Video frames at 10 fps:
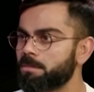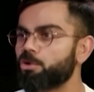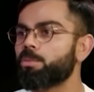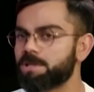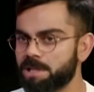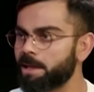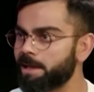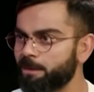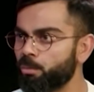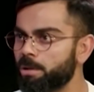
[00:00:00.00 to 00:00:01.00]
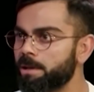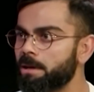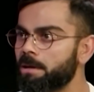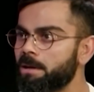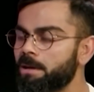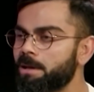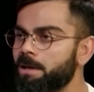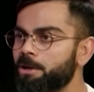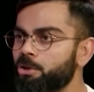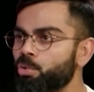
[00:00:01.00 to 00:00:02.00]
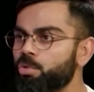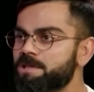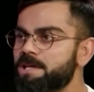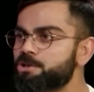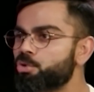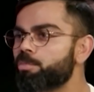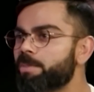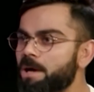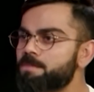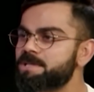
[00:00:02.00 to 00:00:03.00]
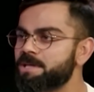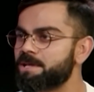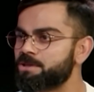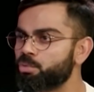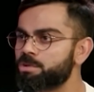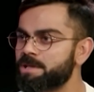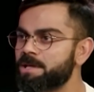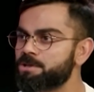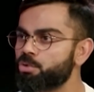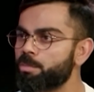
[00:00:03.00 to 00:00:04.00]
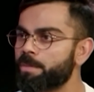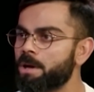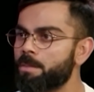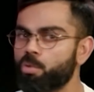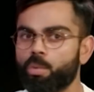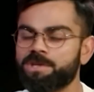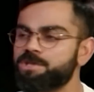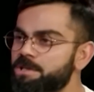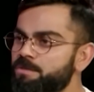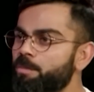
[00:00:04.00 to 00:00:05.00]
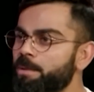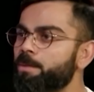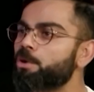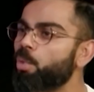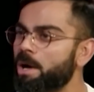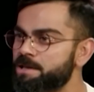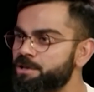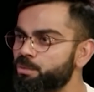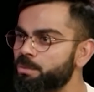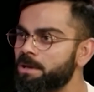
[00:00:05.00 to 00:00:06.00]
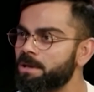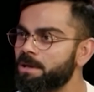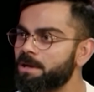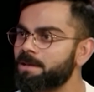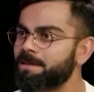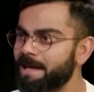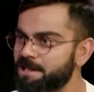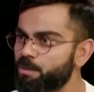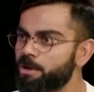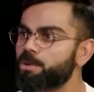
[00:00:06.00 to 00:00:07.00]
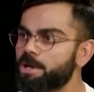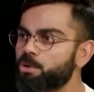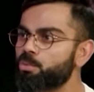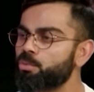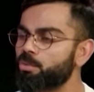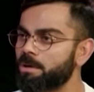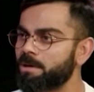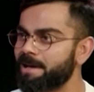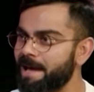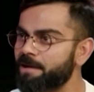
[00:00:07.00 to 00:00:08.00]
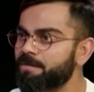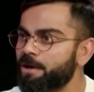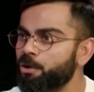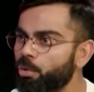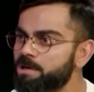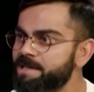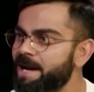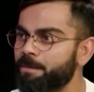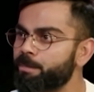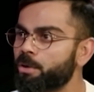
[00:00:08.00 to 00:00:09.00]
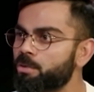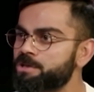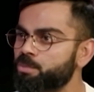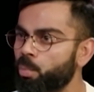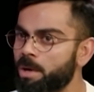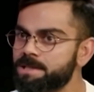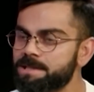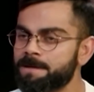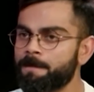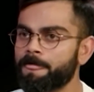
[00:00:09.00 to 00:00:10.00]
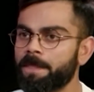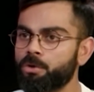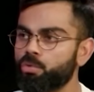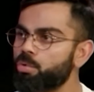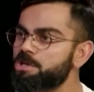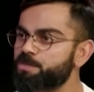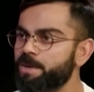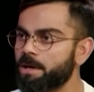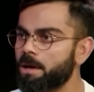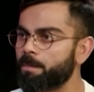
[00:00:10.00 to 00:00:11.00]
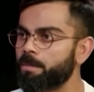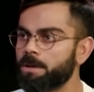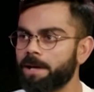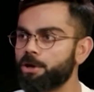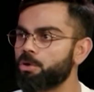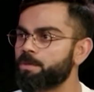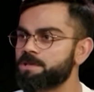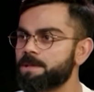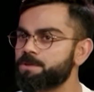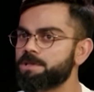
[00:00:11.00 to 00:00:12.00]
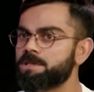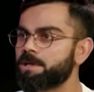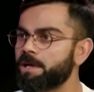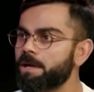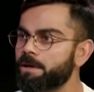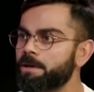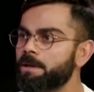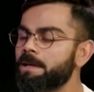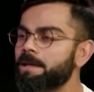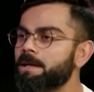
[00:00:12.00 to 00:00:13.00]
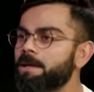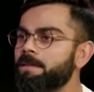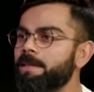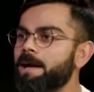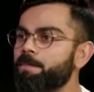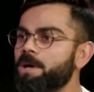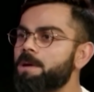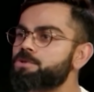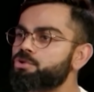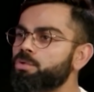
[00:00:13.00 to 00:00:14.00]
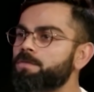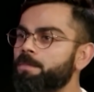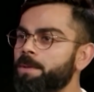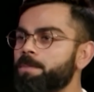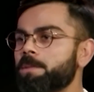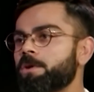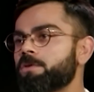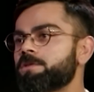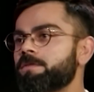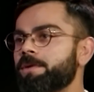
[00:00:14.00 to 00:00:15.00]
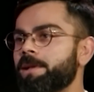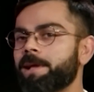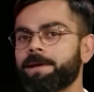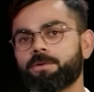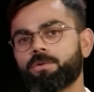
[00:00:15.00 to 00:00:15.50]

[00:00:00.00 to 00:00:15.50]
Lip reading: mazak ke liye bol diya, those things don't become serious. Those things don't become questions for people to ask you. That's why you need to clarify your stand, because once you don't speak up and your perception is created, that becomes truth for people, because they feel like,